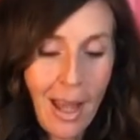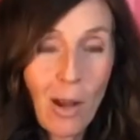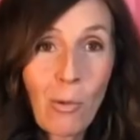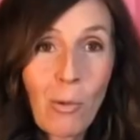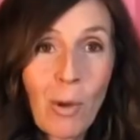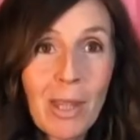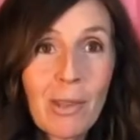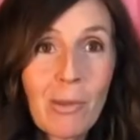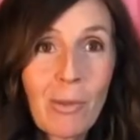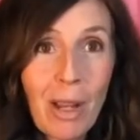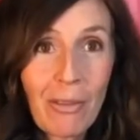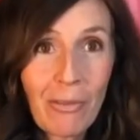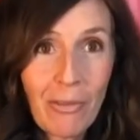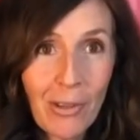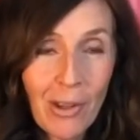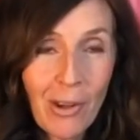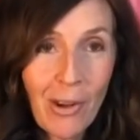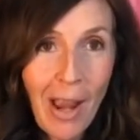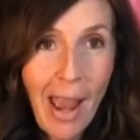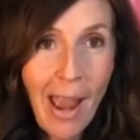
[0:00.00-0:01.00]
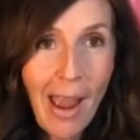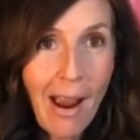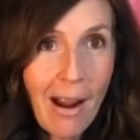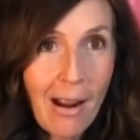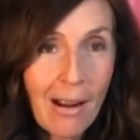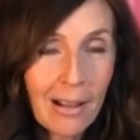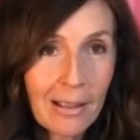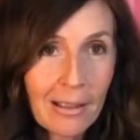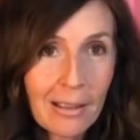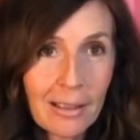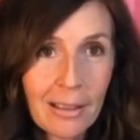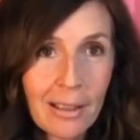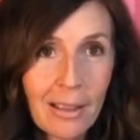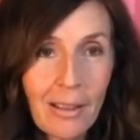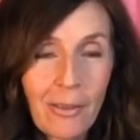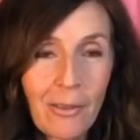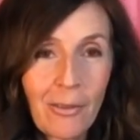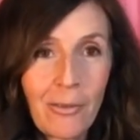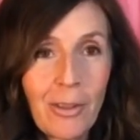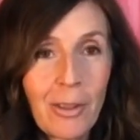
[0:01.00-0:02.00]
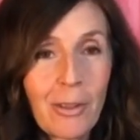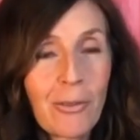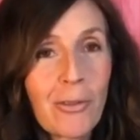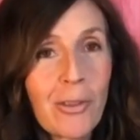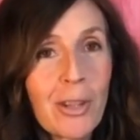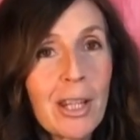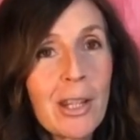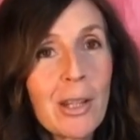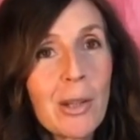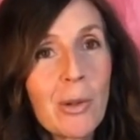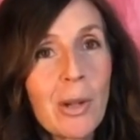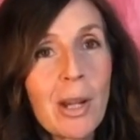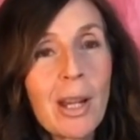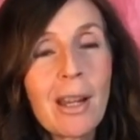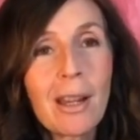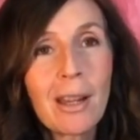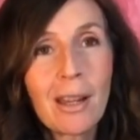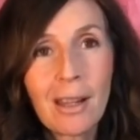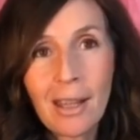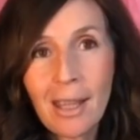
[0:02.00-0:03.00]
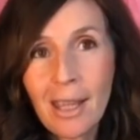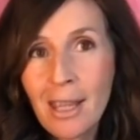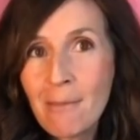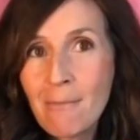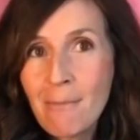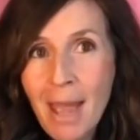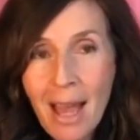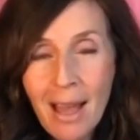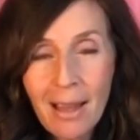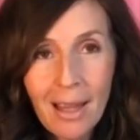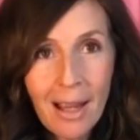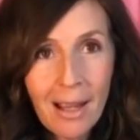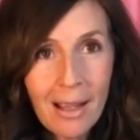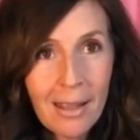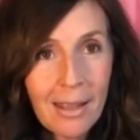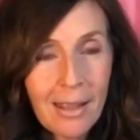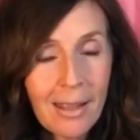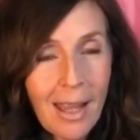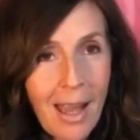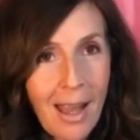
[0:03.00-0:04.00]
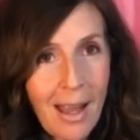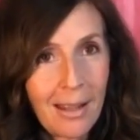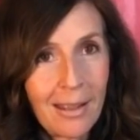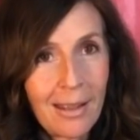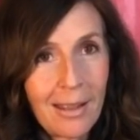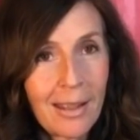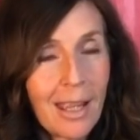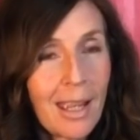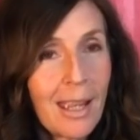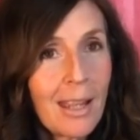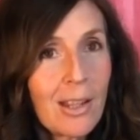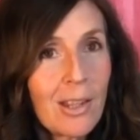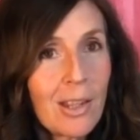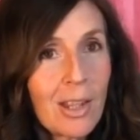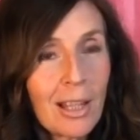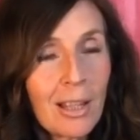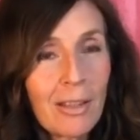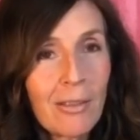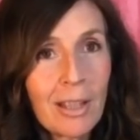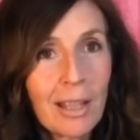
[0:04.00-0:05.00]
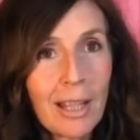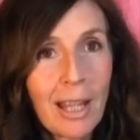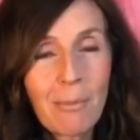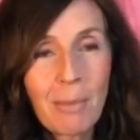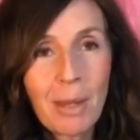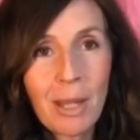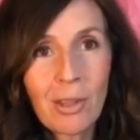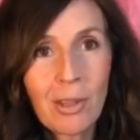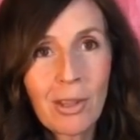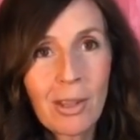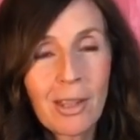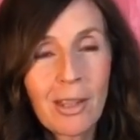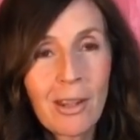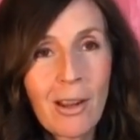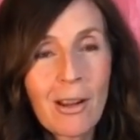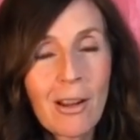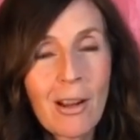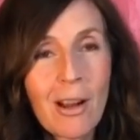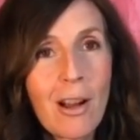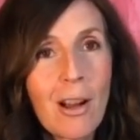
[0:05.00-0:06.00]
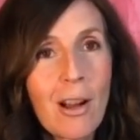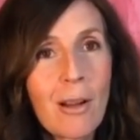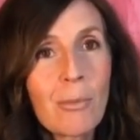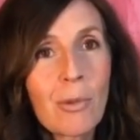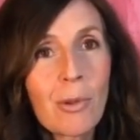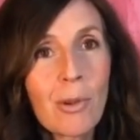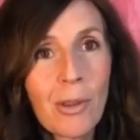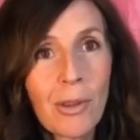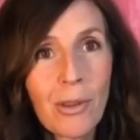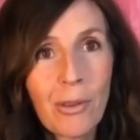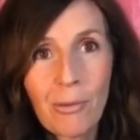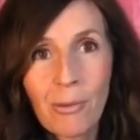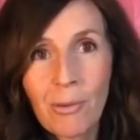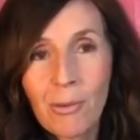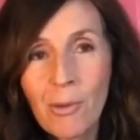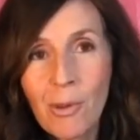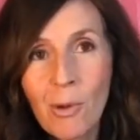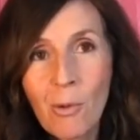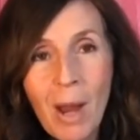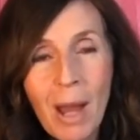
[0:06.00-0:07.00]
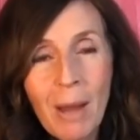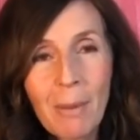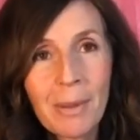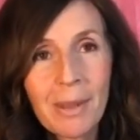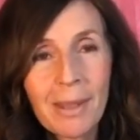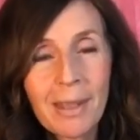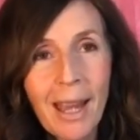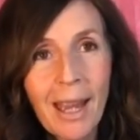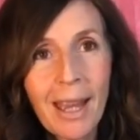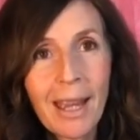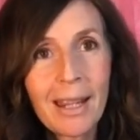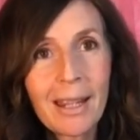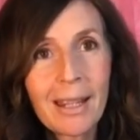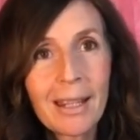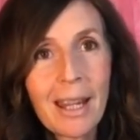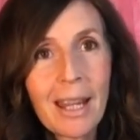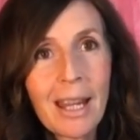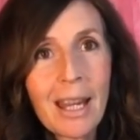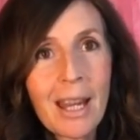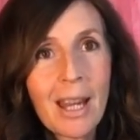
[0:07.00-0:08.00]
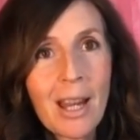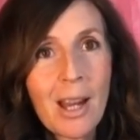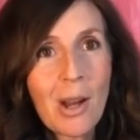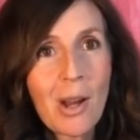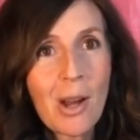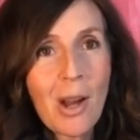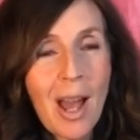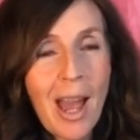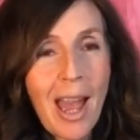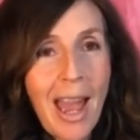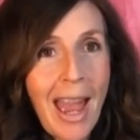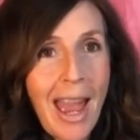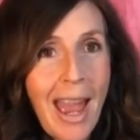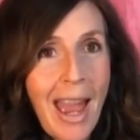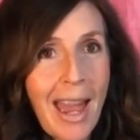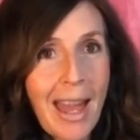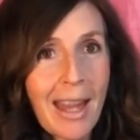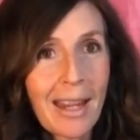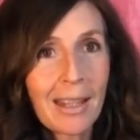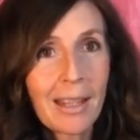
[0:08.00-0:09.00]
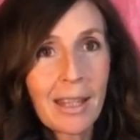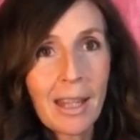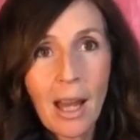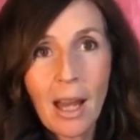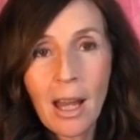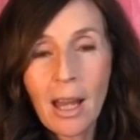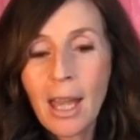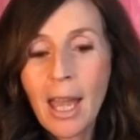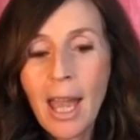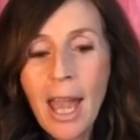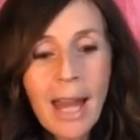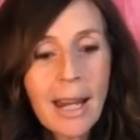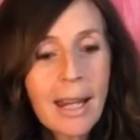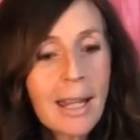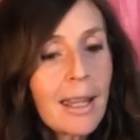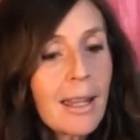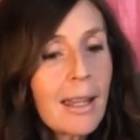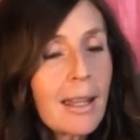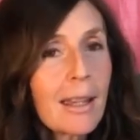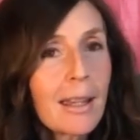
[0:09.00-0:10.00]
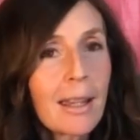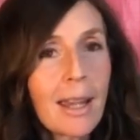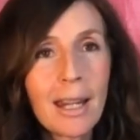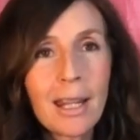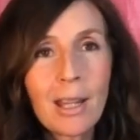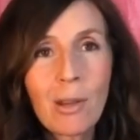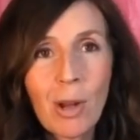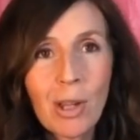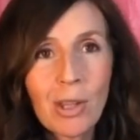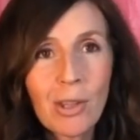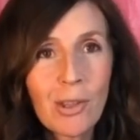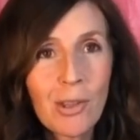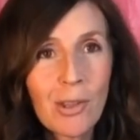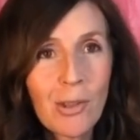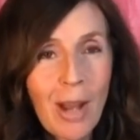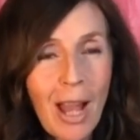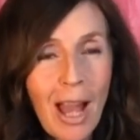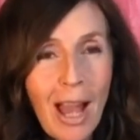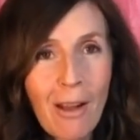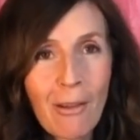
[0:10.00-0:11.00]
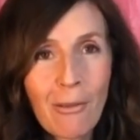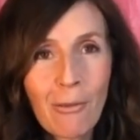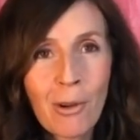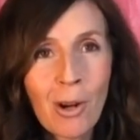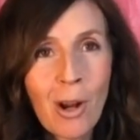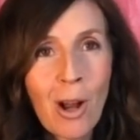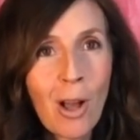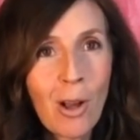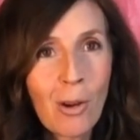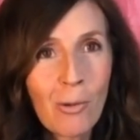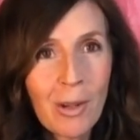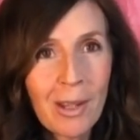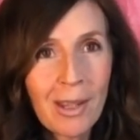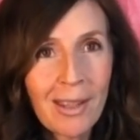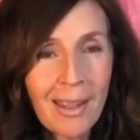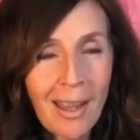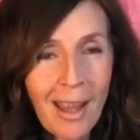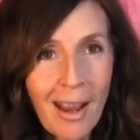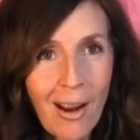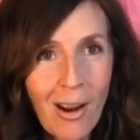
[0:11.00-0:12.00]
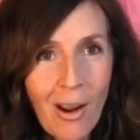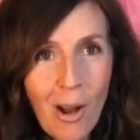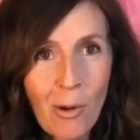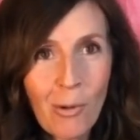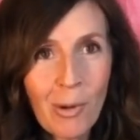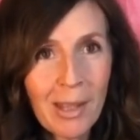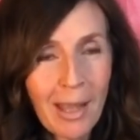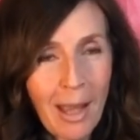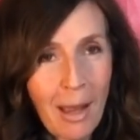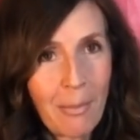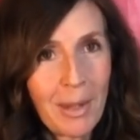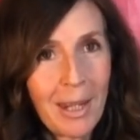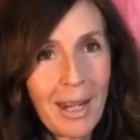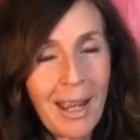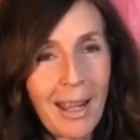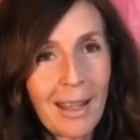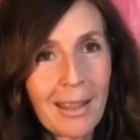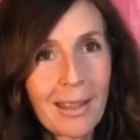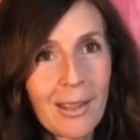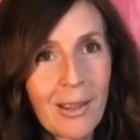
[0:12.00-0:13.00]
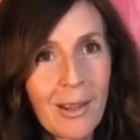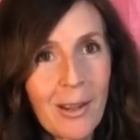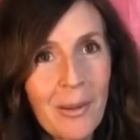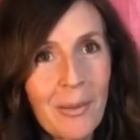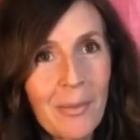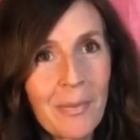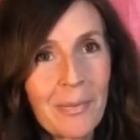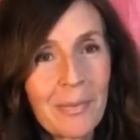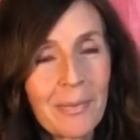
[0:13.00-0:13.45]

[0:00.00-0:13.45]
what's right for your hair. Feel free to email us at sage@livinglibations.com or through the website. And any questions you have, we're always there, always happy to answer.